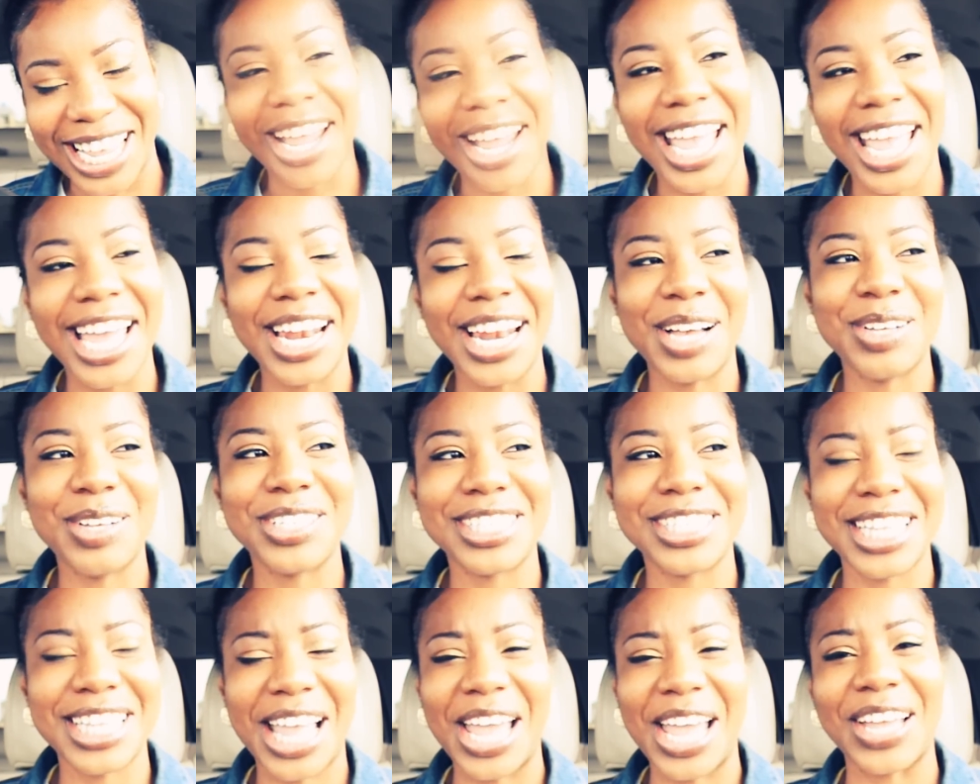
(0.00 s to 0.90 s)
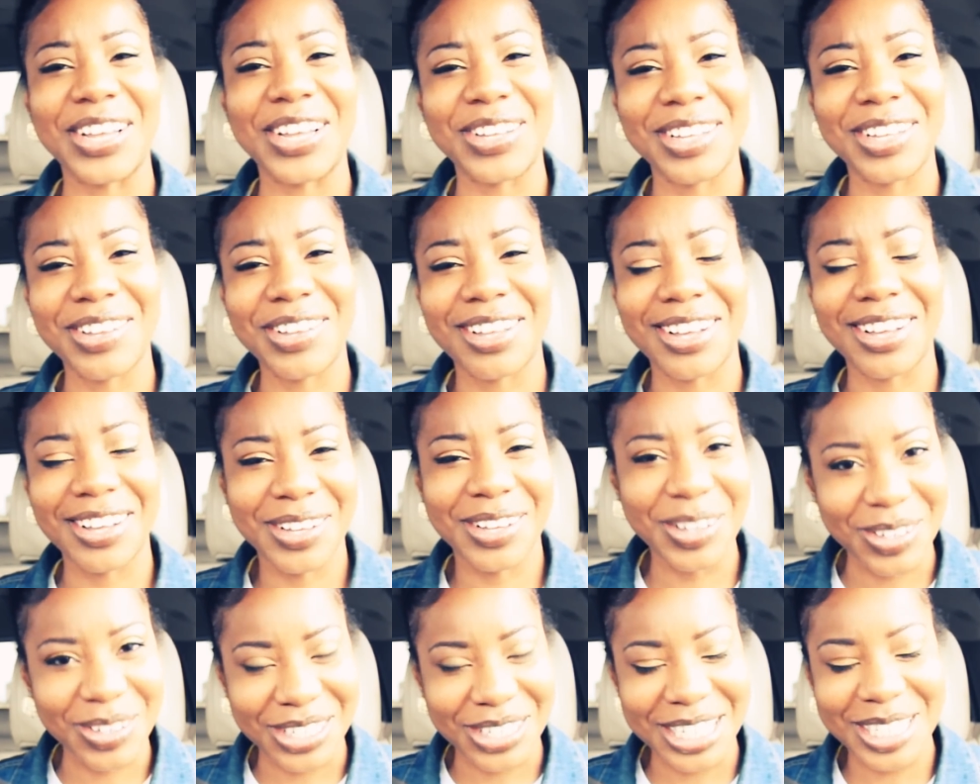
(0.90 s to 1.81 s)
And I was like,
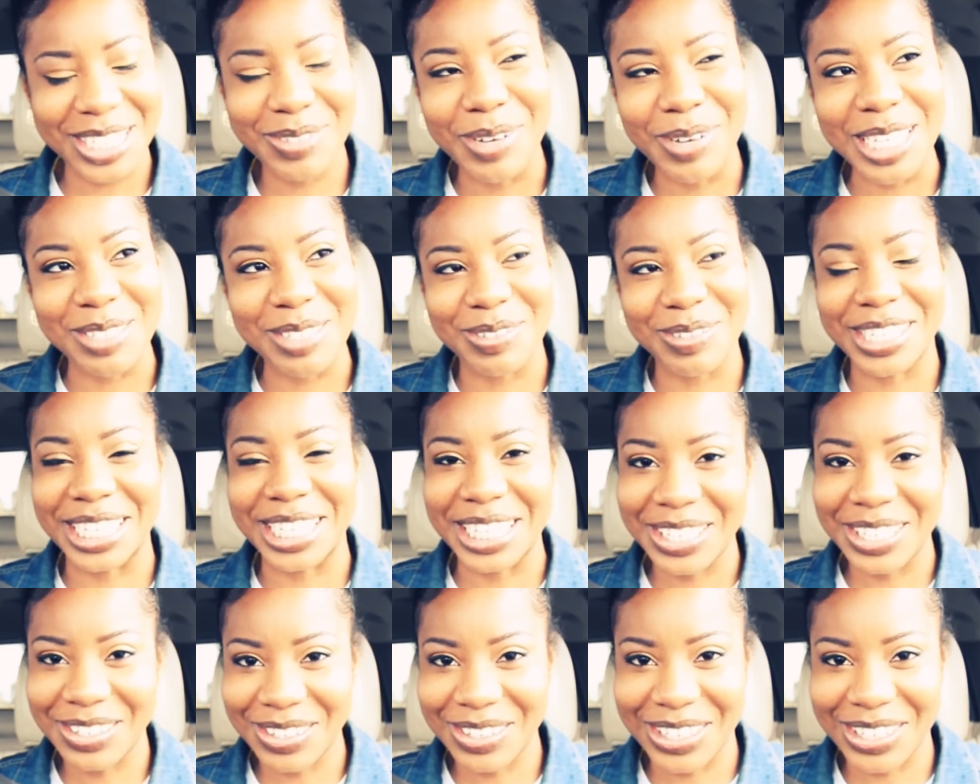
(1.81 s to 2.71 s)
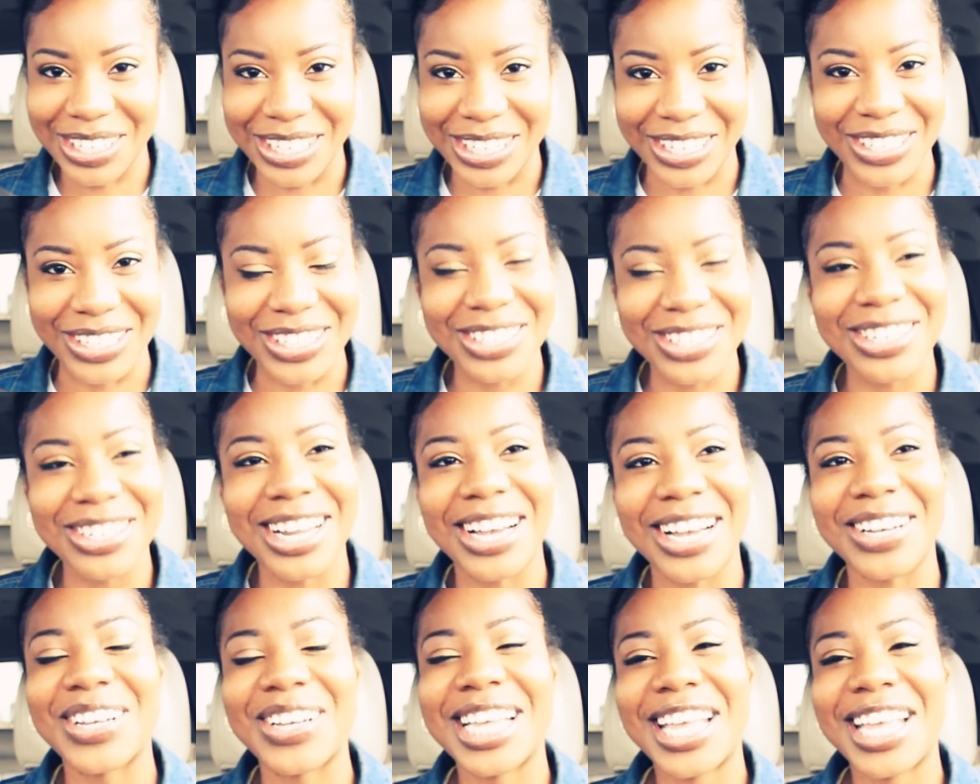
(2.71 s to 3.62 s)
oh, this must be a little girl, you
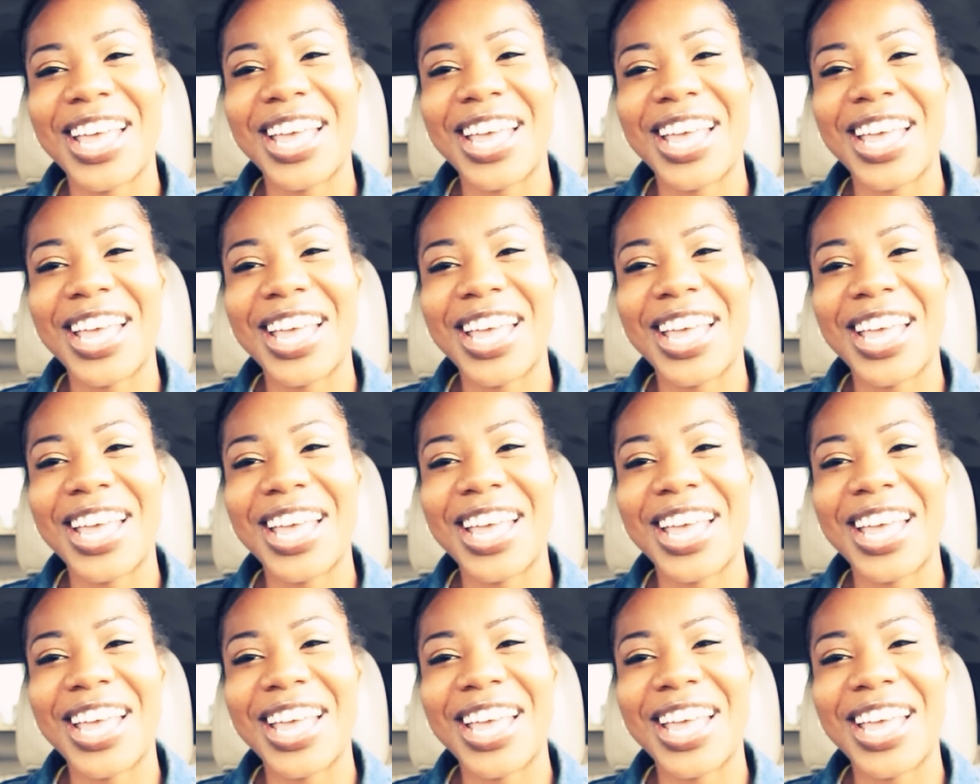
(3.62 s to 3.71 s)
know?